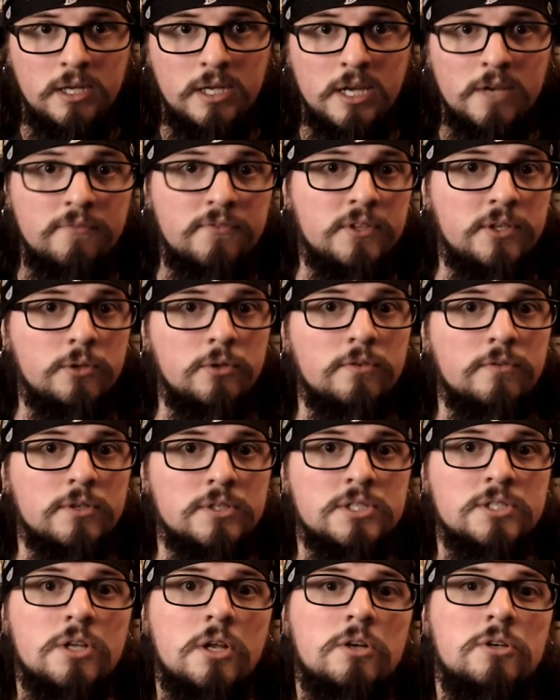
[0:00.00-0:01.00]
If the
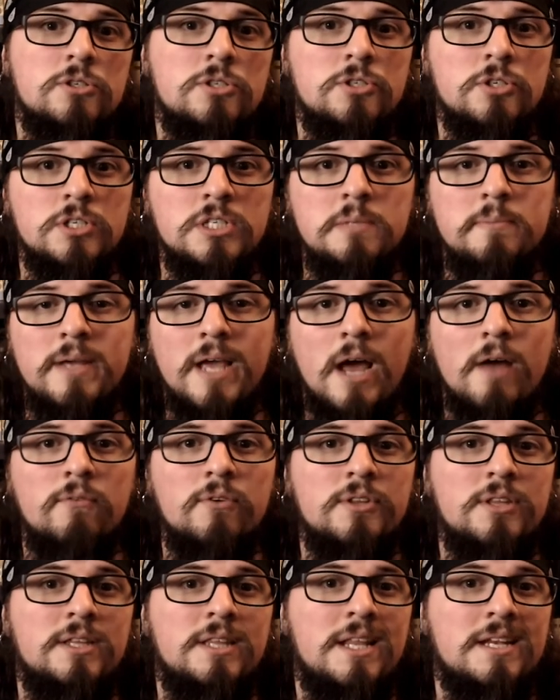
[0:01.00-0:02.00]
universe is understood to be
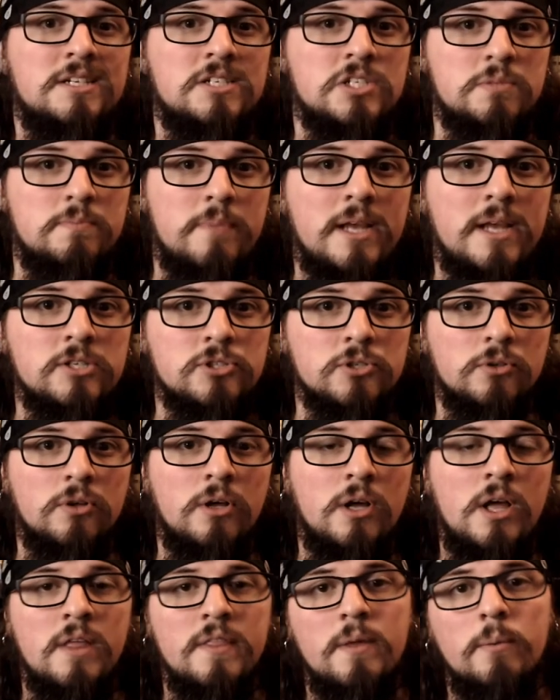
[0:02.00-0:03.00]
everything that is
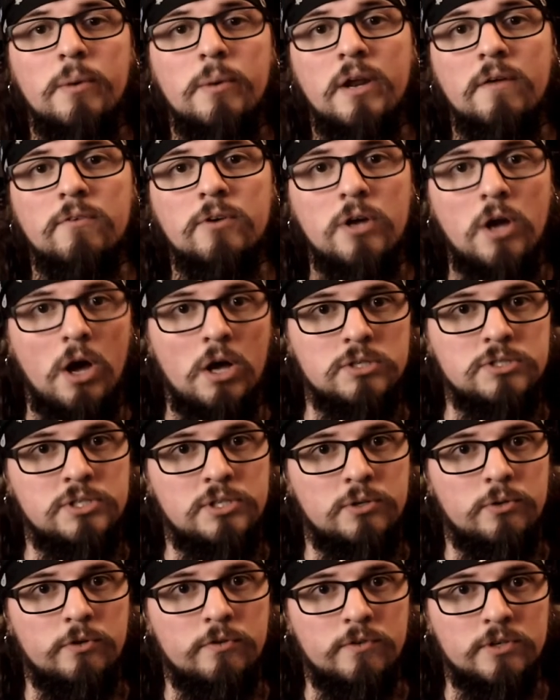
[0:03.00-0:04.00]
spatial, then whatever caused the
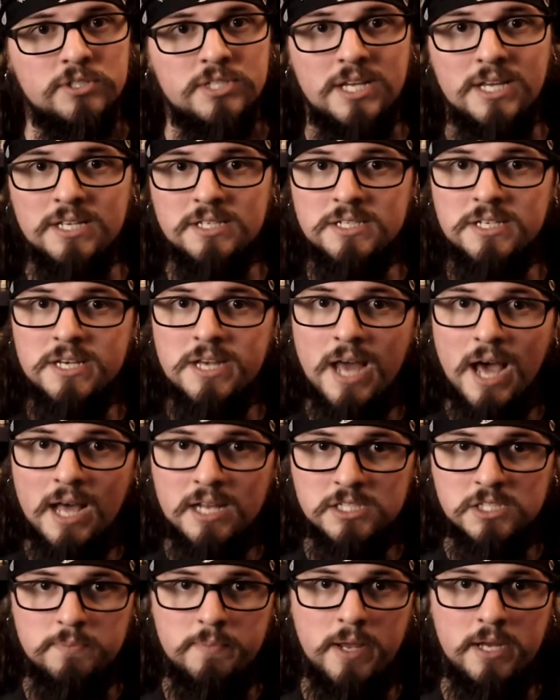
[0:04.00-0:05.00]
universe is
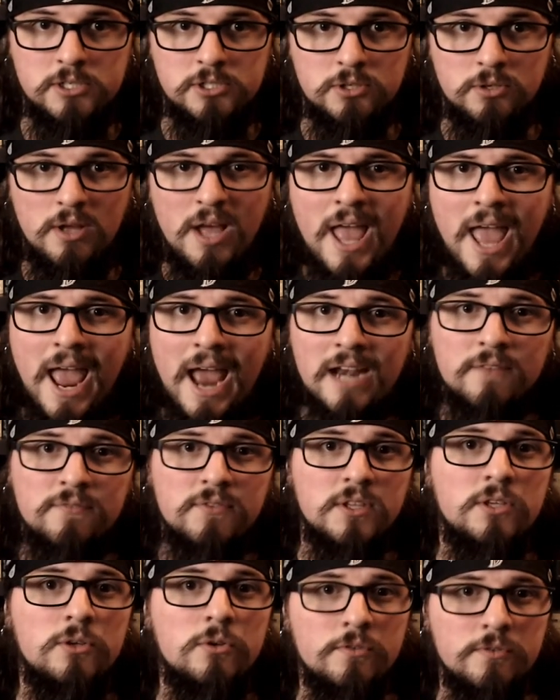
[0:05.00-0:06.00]
non-spatial. And if
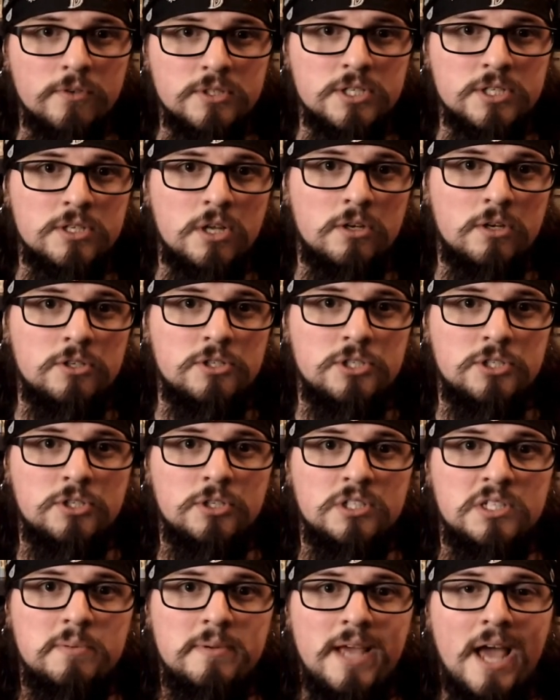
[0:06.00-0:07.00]
the universe is
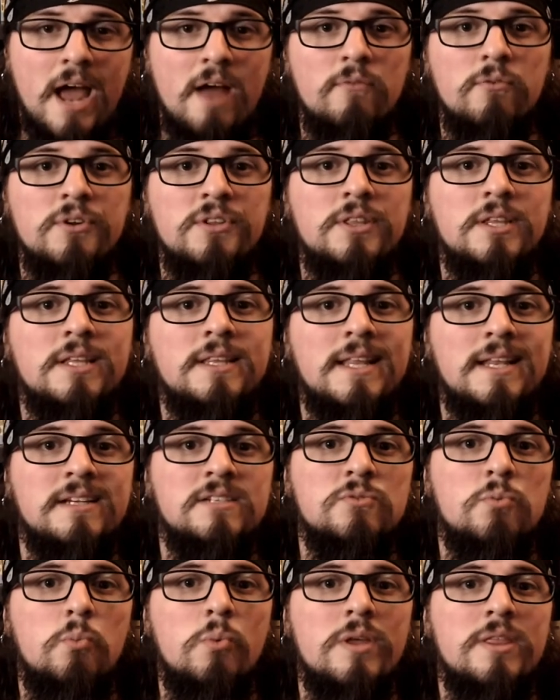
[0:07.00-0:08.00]
understood to be everything that
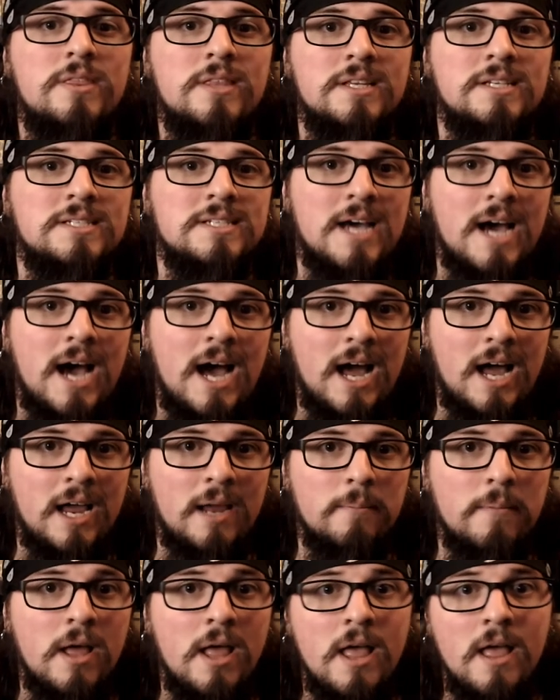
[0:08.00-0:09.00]
is within
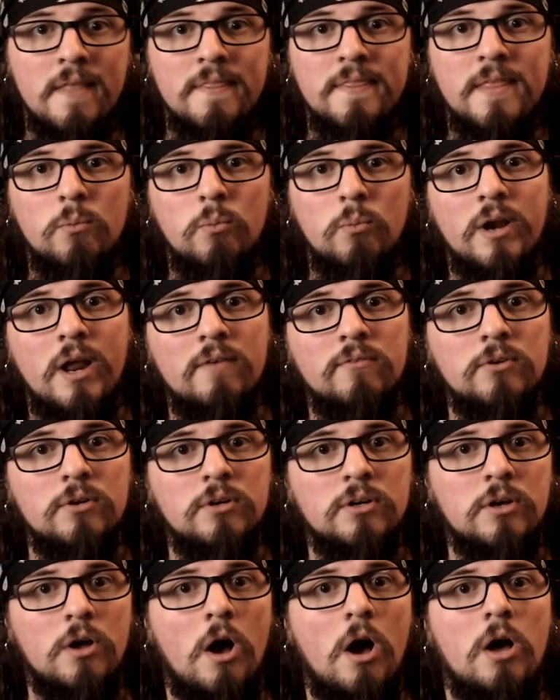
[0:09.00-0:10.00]
time, then whatever
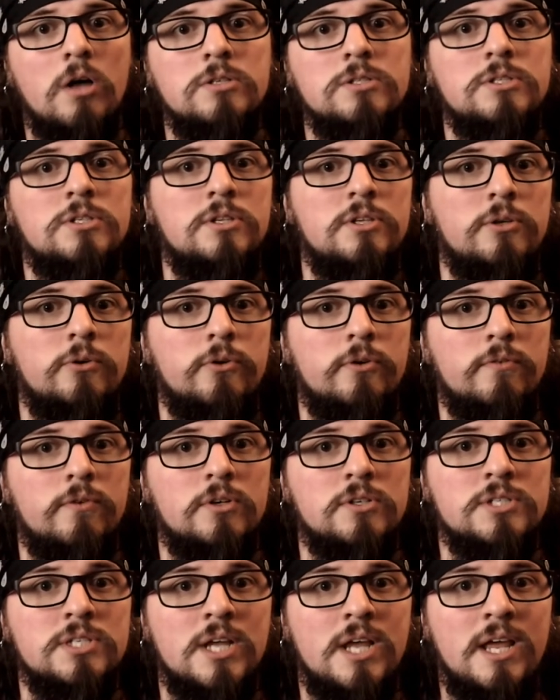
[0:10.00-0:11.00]
caused the
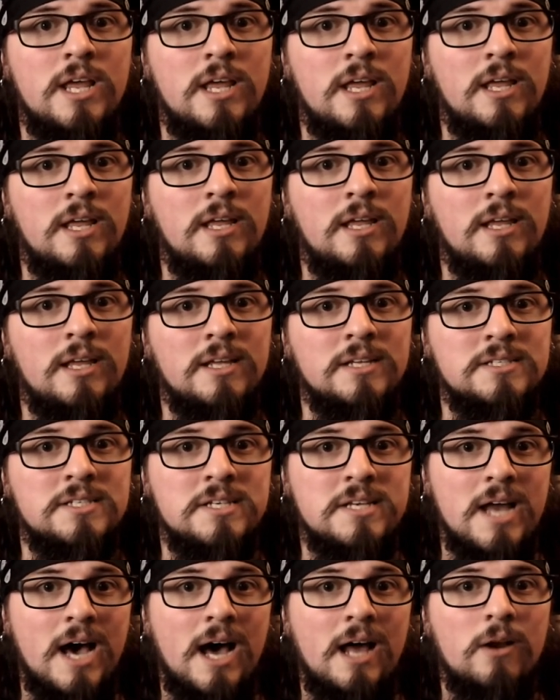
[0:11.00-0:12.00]
universe is
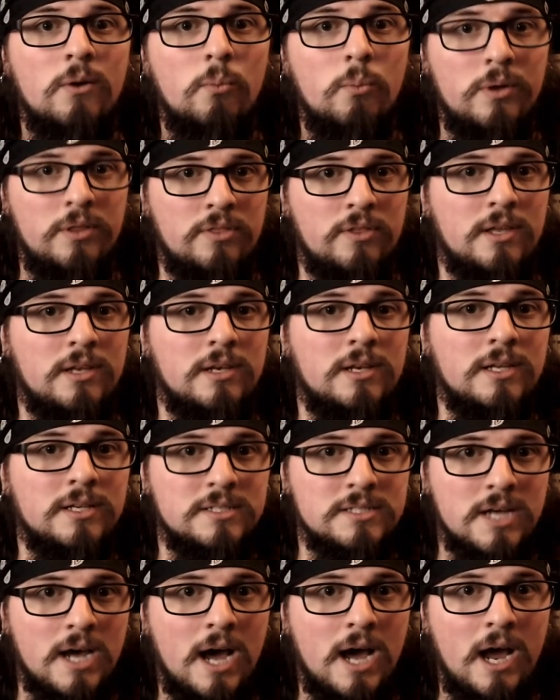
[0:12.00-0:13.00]
not within
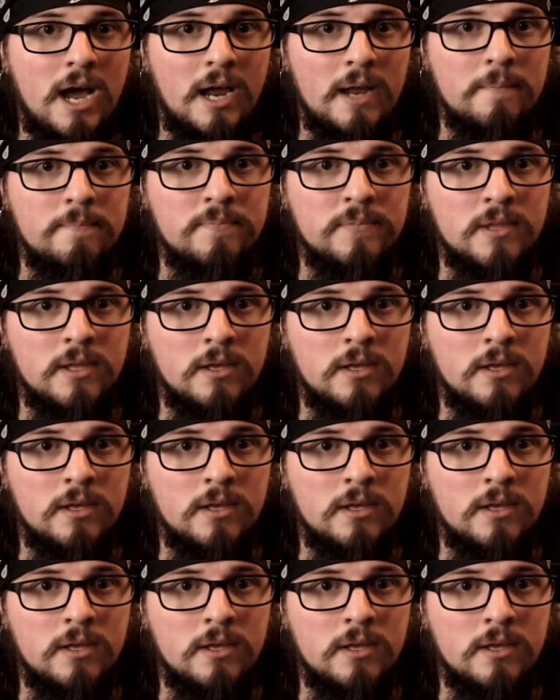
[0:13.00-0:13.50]
time.